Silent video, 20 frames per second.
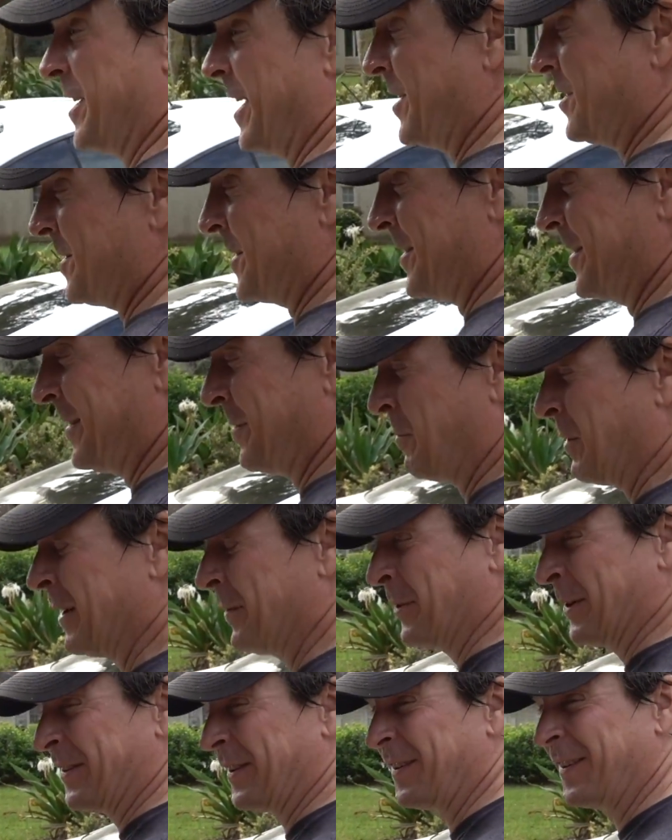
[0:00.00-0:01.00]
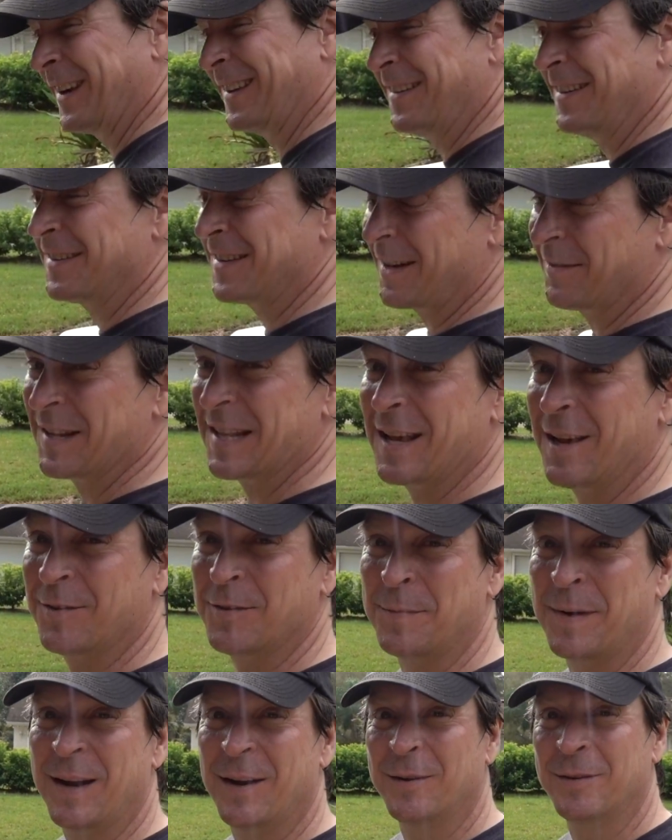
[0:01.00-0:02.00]
engine, what was it,
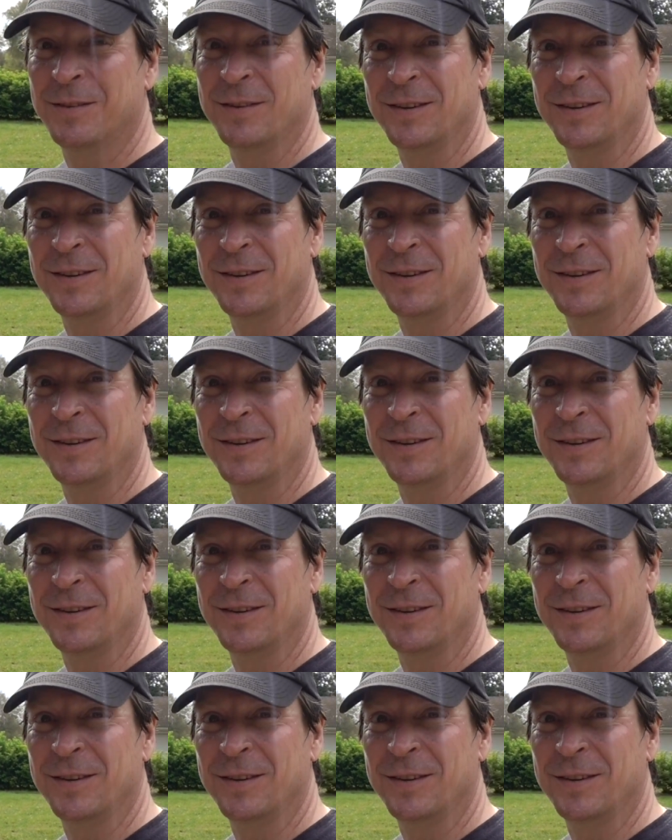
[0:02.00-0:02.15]
67,000 miles?